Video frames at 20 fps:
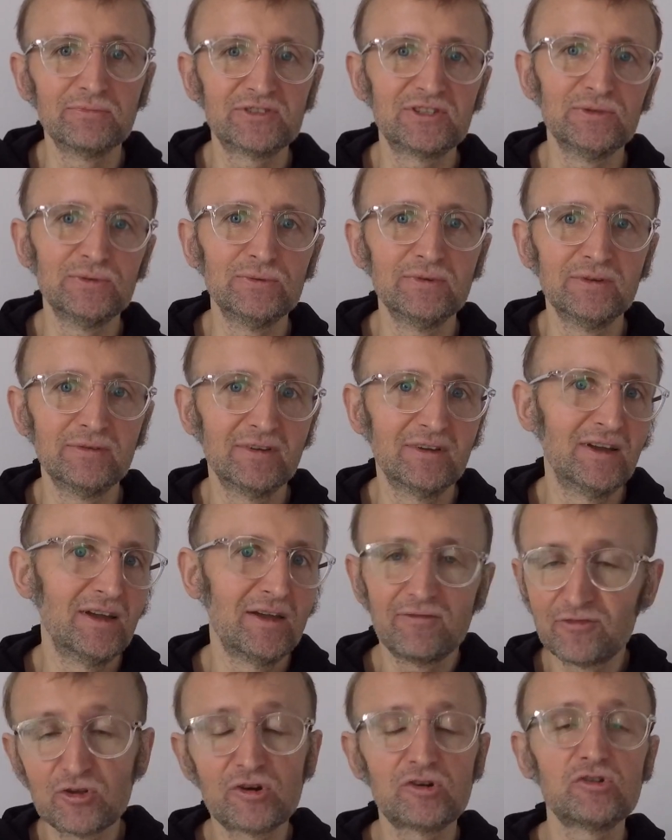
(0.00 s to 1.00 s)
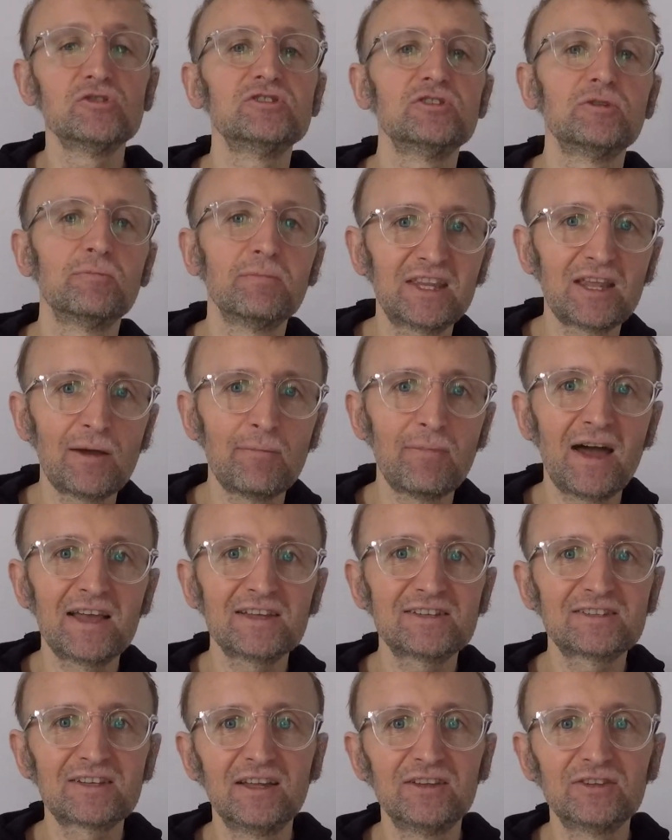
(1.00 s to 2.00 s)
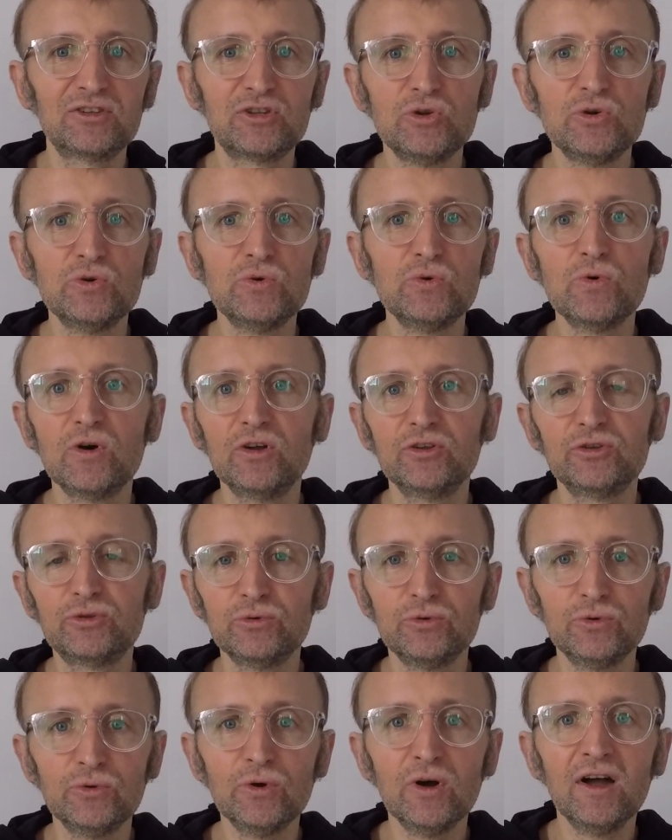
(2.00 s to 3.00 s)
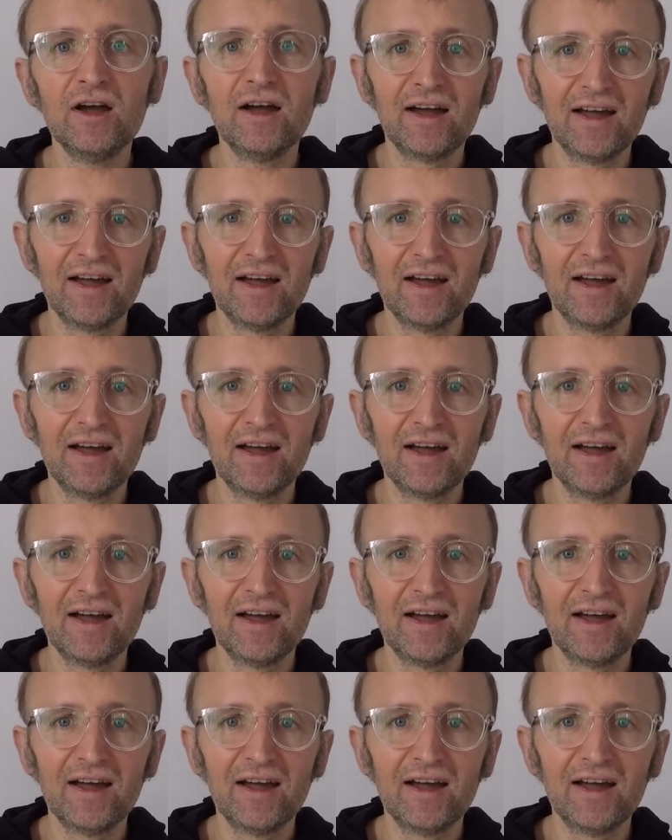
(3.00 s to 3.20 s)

So if you are using MetaMask and you want to